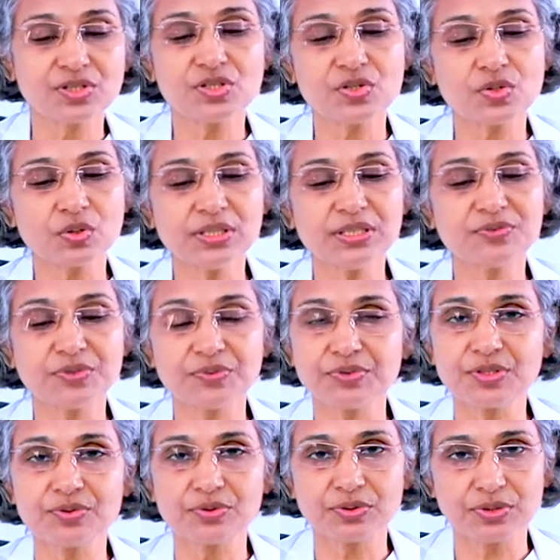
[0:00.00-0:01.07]
She is only
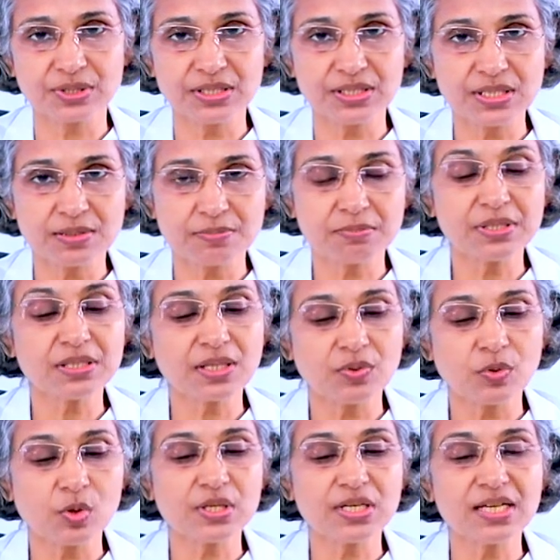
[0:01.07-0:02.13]
54 years, but the
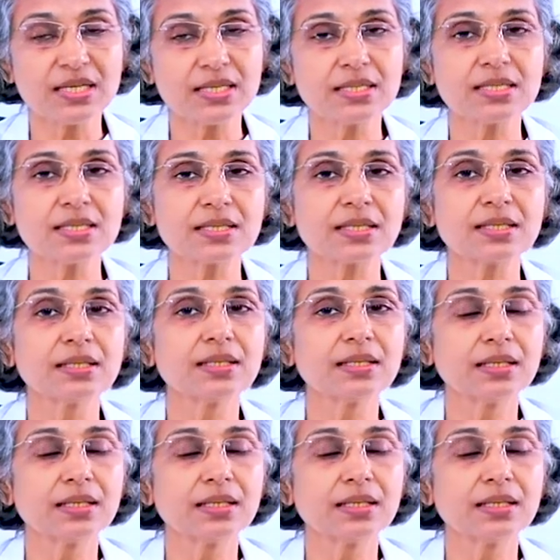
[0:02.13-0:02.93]
body age is